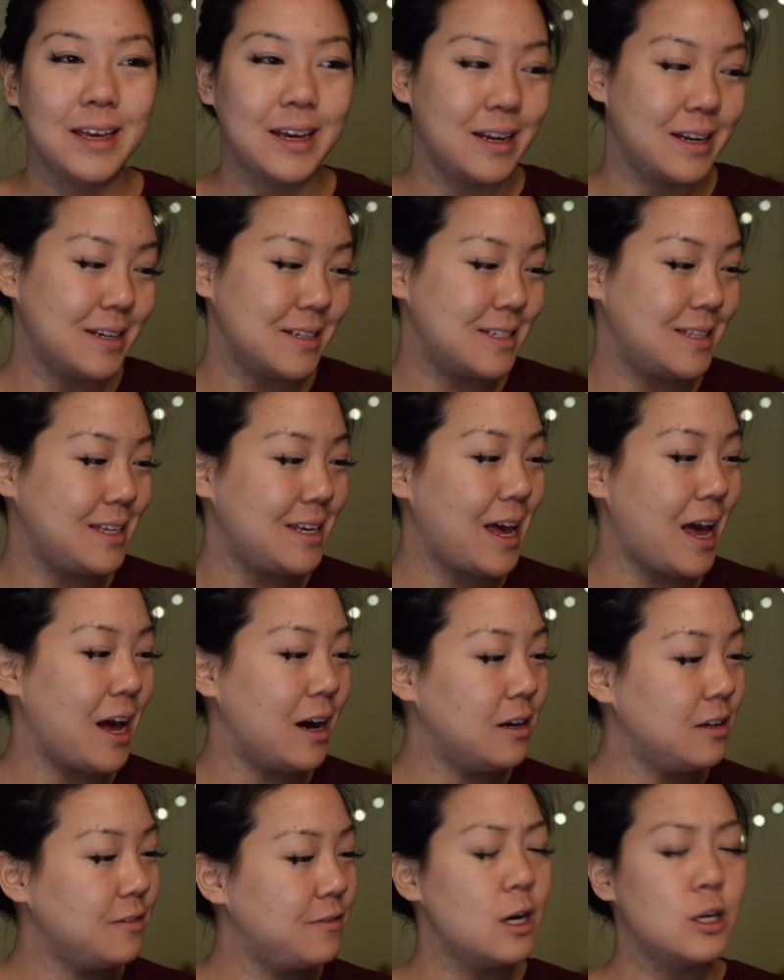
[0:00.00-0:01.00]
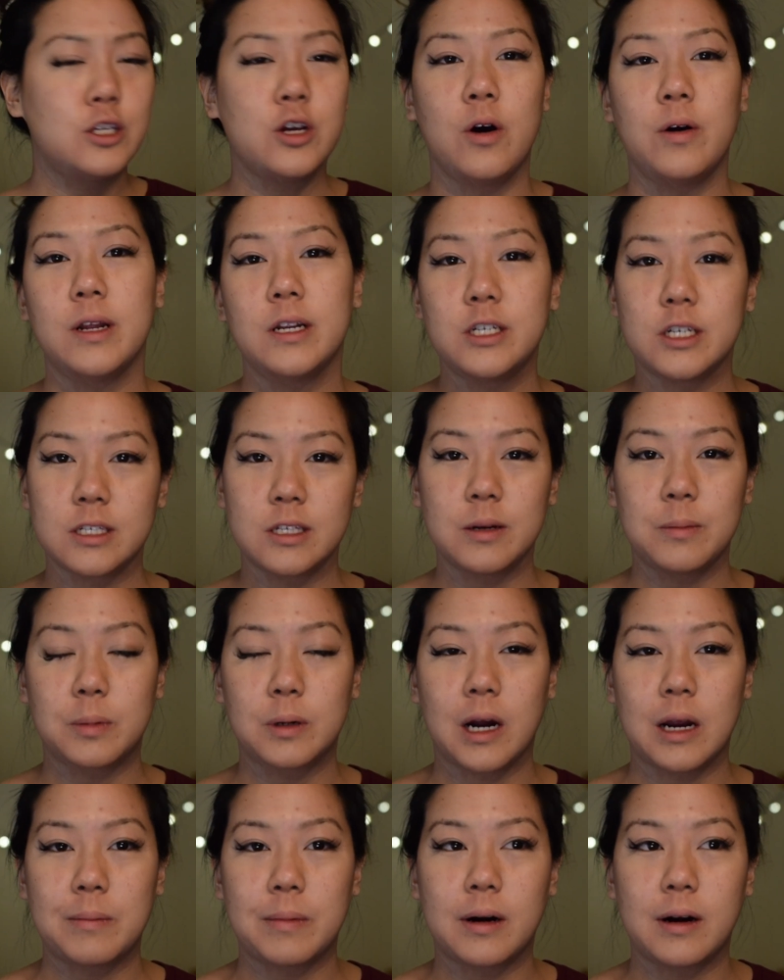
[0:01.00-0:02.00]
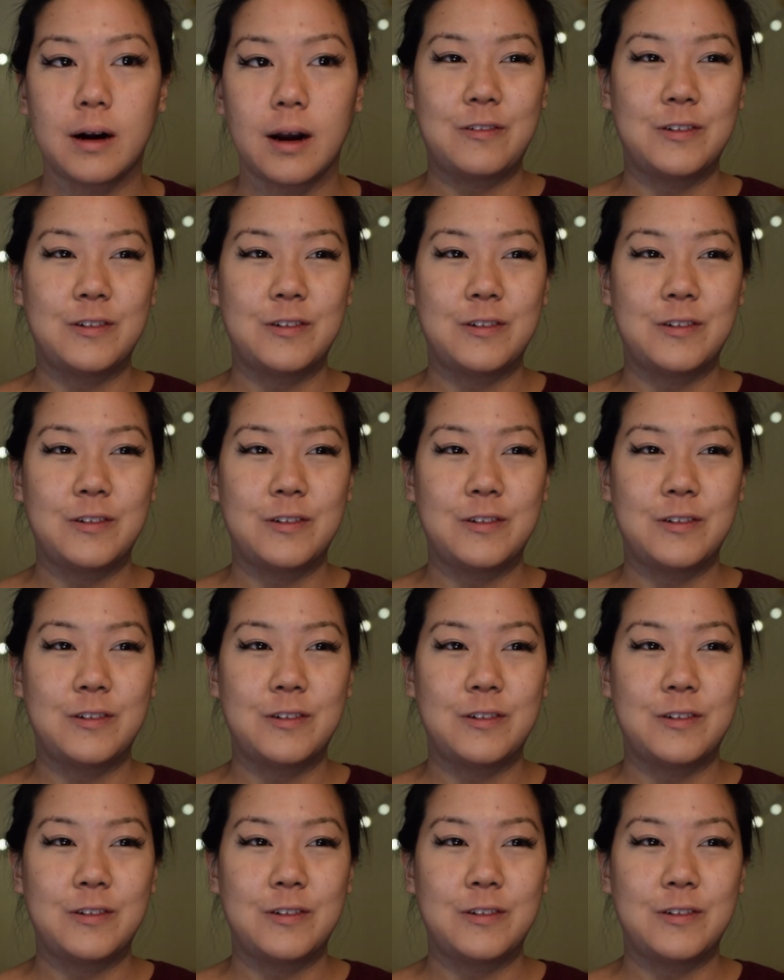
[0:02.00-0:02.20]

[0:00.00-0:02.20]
It is the e.l.f. Tone Adjusting Primer.